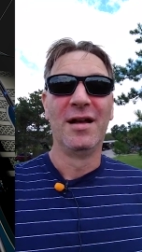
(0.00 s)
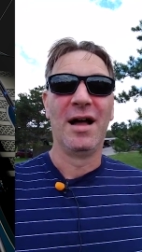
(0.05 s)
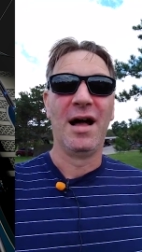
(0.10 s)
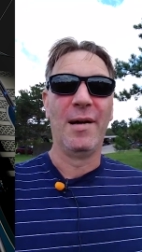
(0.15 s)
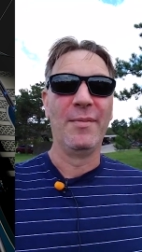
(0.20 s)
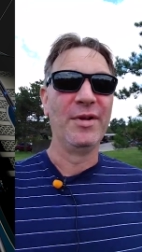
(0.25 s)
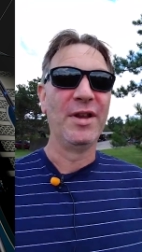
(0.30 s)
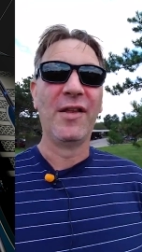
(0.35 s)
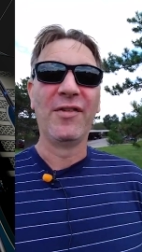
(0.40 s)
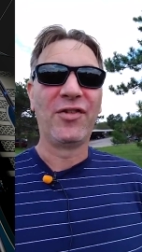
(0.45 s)

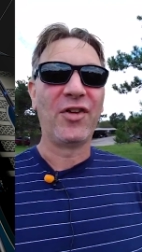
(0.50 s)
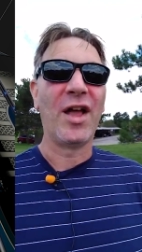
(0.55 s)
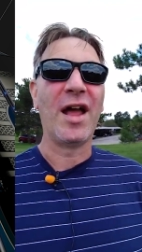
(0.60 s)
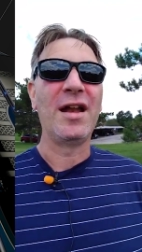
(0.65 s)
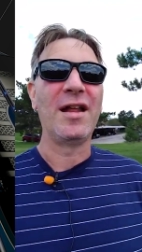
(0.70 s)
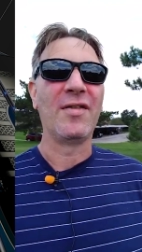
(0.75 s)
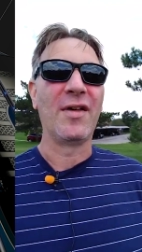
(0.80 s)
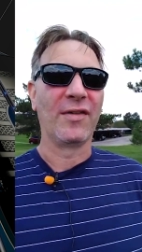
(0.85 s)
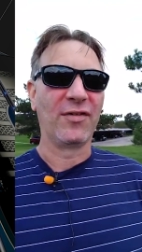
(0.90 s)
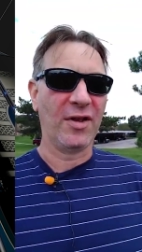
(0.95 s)
I didn't see
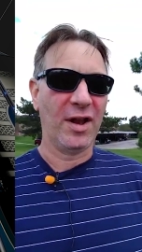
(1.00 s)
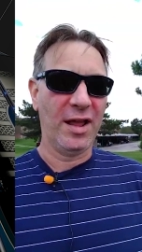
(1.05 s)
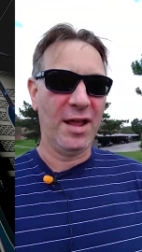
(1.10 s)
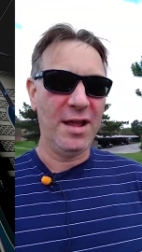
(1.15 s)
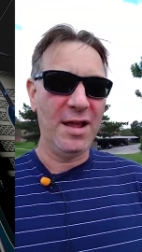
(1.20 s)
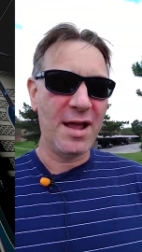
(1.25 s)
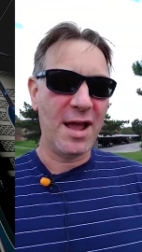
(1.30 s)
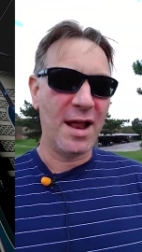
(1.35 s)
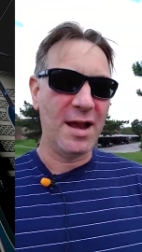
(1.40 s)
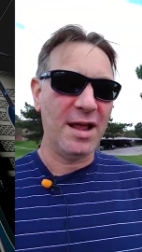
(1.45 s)
any of that today.
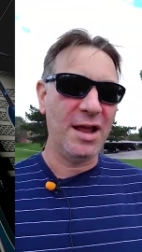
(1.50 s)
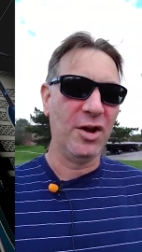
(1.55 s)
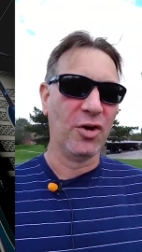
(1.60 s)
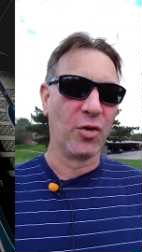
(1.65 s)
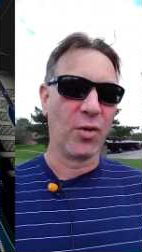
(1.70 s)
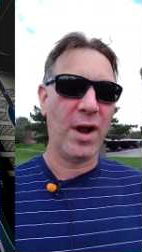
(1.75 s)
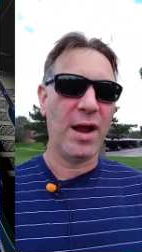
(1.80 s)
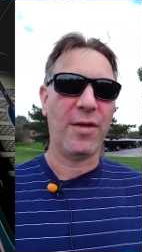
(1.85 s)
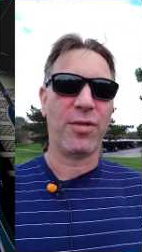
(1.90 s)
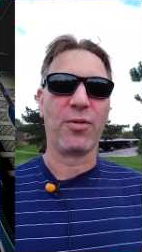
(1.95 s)
He had a
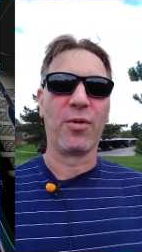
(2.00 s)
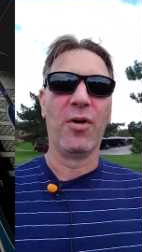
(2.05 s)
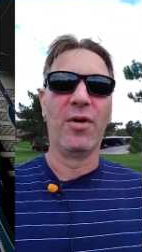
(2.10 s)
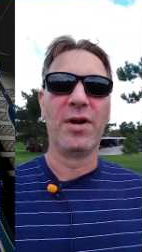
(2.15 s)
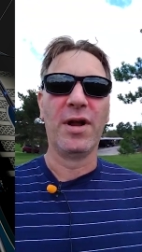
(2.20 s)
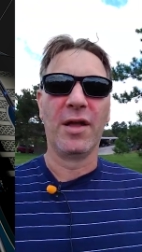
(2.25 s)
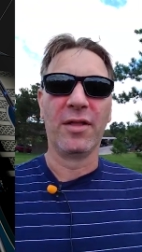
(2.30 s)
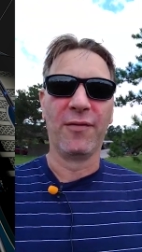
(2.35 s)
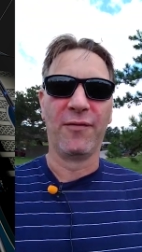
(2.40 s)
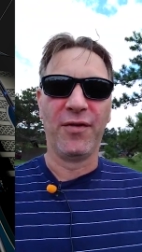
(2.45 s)
great throw
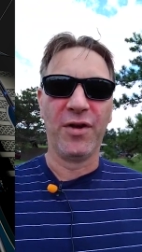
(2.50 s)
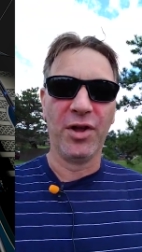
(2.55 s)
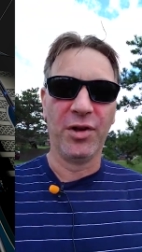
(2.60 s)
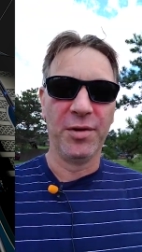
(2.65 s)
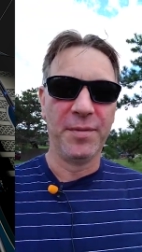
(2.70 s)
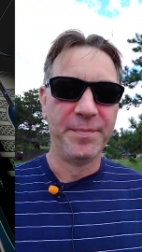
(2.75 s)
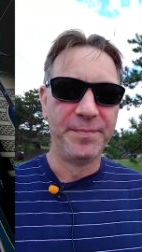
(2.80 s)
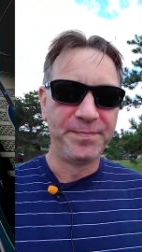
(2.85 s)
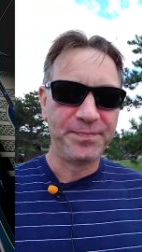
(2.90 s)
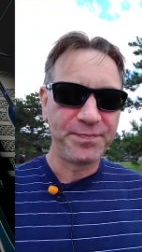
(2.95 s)
down the
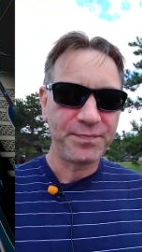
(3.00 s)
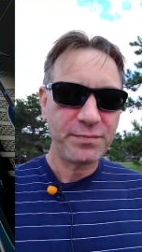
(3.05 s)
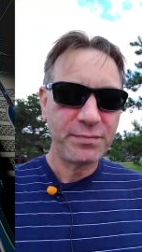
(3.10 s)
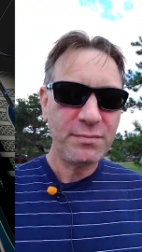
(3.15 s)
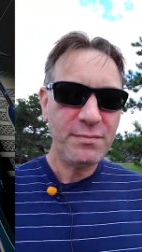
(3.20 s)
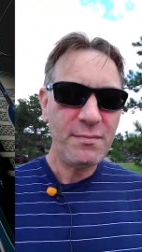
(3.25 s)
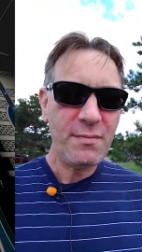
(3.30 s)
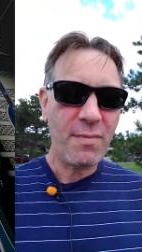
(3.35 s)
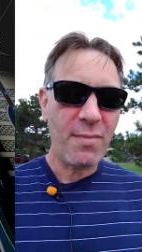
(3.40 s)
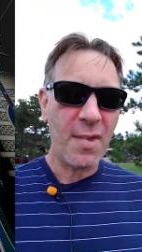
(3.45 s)
field. And
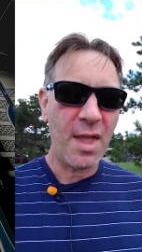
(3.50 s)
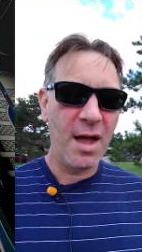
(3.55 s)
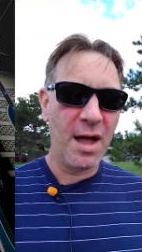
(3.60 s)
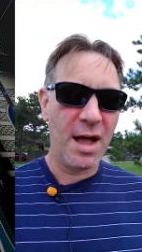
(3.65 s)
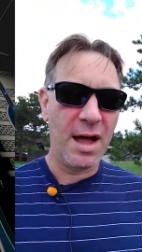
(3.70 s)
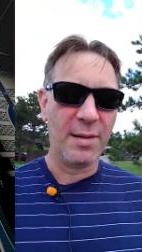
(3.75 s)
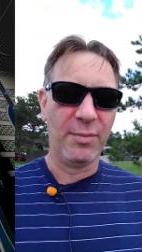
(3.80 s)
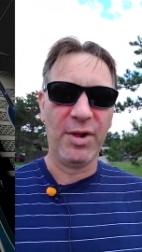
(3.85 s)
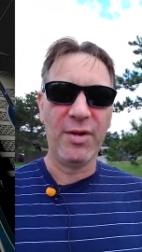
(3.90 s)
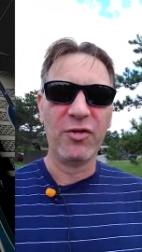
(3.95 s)

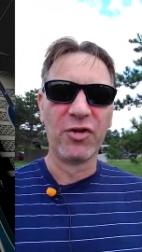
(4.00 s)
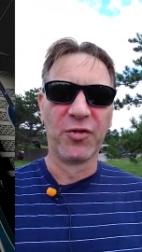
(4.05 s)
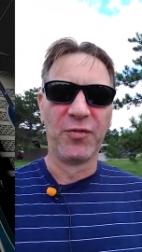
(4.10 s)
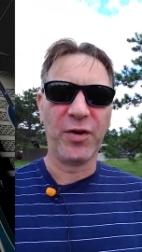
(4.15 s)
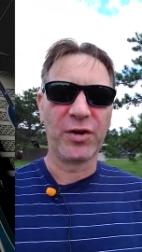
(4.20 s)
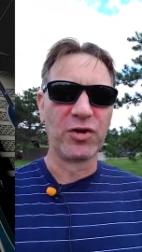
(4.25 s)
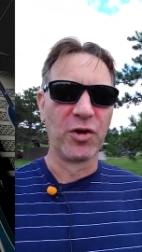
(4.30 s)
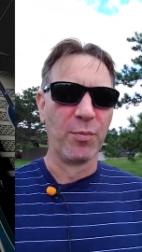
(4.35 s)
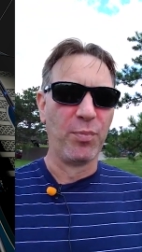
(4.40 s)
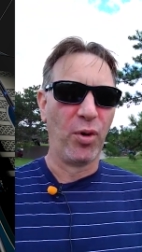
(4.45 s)
I believe it was
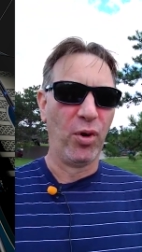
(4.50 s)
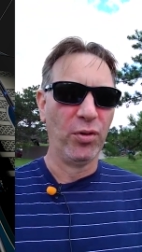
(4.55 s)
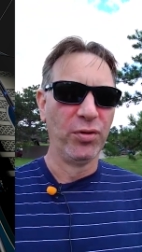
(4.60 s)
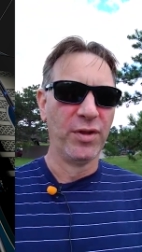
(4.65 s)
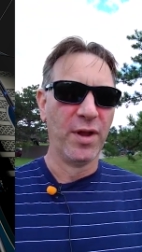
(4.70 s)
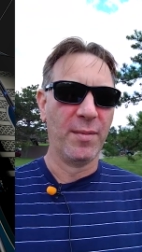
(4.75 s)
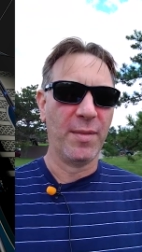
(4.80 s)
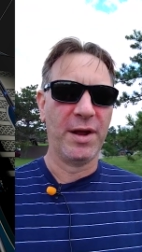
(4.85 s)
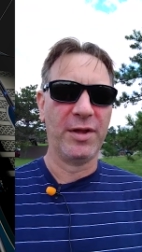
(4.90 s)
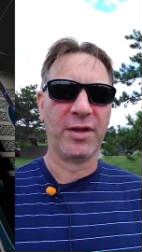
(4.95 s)
Victor
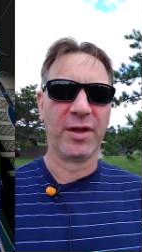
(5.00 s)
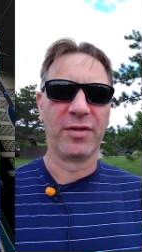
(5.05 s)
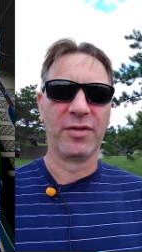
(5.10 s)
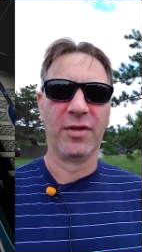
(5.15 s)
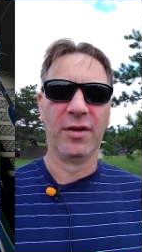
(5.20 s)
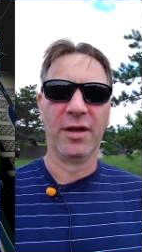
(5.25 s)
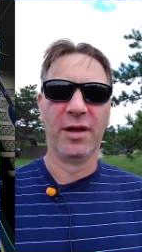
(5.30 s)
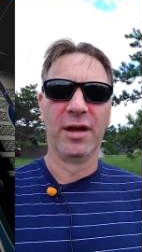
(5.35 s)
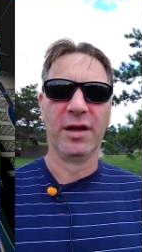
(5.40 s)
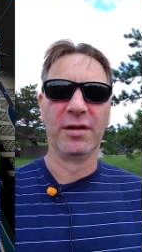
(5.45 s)
Bolden that made
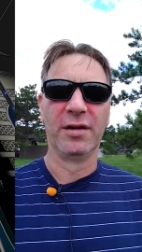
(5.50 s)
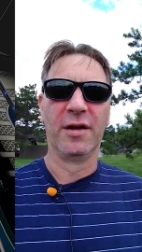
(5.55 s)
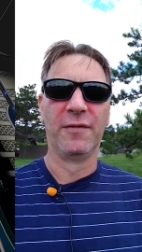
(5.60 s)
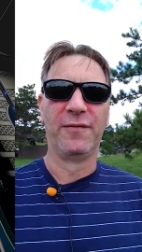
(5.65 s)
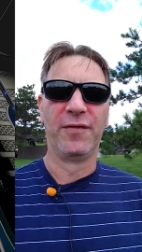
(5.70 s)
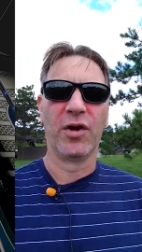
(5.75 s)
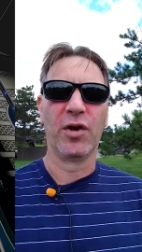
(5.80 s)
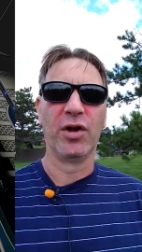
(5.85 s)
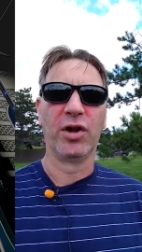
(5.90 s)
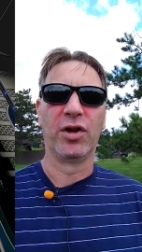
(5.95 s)
a
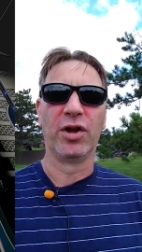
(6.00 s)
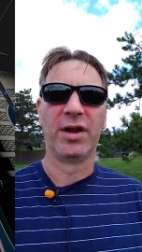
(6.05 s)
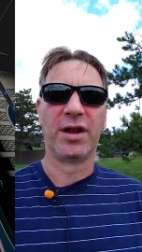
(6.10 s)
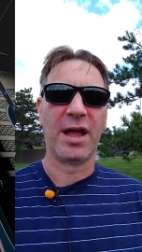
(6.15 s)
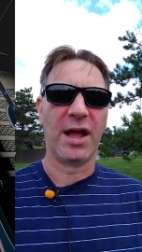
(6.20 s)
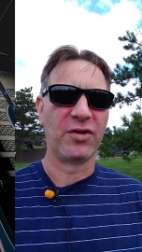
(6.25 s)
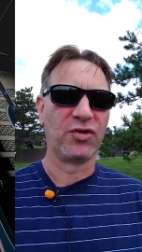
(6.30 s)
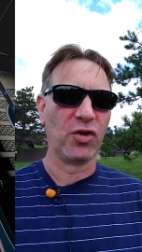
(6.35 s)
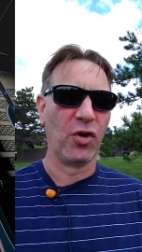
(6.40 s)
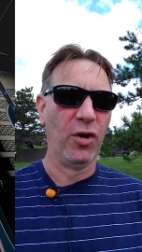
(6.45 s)
very good
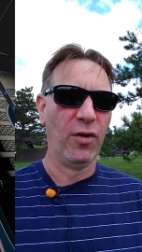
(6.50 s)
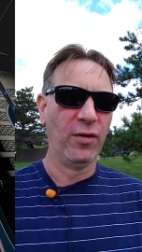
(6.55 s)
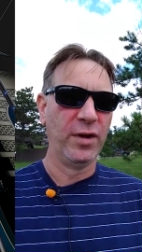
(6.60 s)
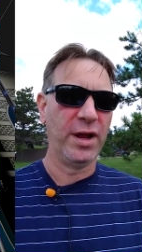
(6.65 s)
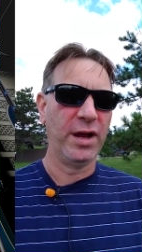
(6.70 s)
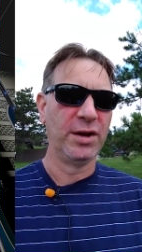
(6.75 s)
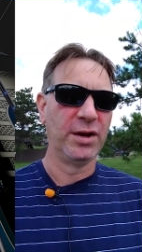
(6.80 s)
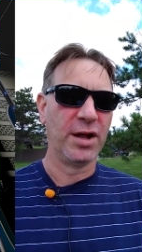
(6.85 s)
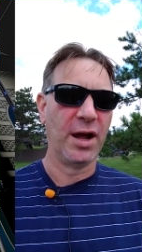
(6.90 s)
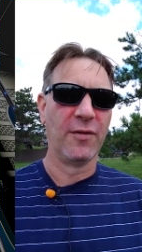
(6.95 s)
catch
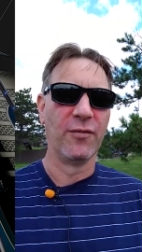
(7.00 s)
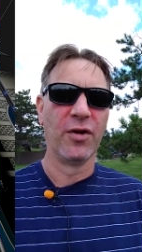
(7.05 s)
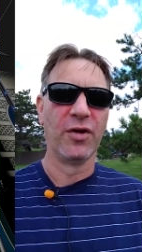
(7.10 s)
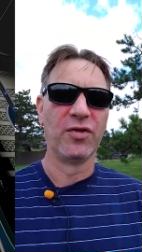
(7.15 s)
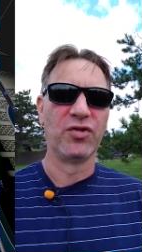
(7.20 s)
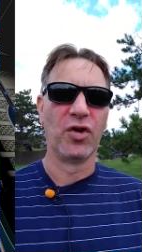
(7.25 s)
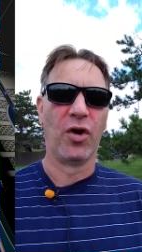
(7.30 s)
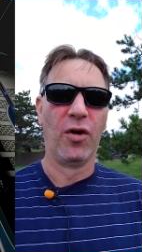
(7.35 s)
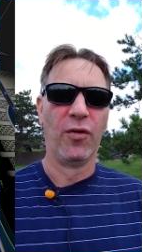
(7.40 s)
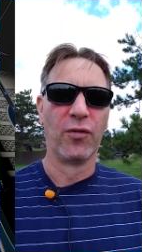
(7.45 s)
in
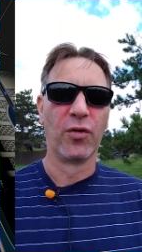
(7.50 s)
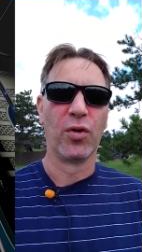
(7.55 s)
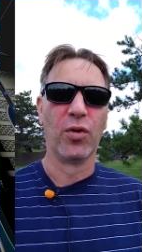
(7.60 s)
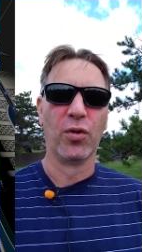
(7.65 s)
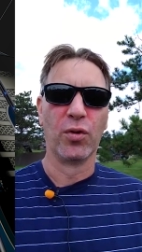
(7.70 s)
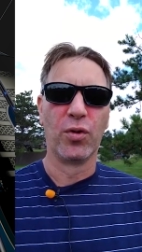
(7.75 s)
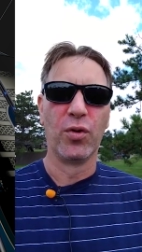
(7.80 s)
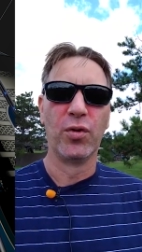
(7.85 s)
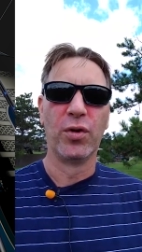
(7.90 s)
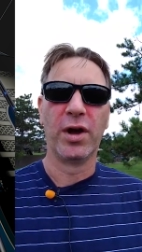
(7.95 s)
coverage over
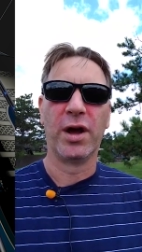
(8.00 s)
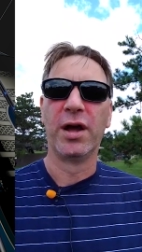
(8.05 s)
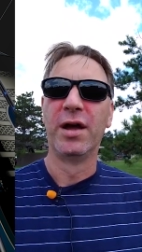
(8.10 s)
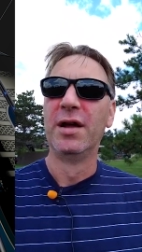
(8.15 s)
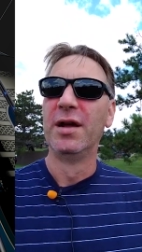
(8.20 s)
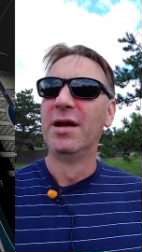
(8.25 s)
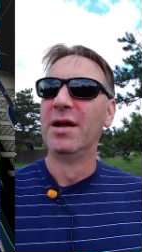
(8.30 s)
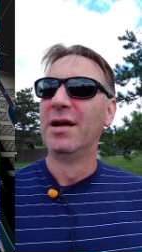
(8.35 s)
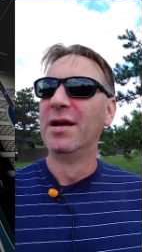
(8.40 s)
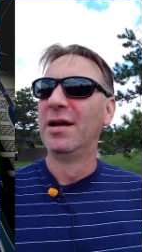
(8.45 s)

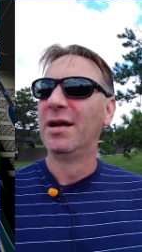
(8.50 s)
Okudah.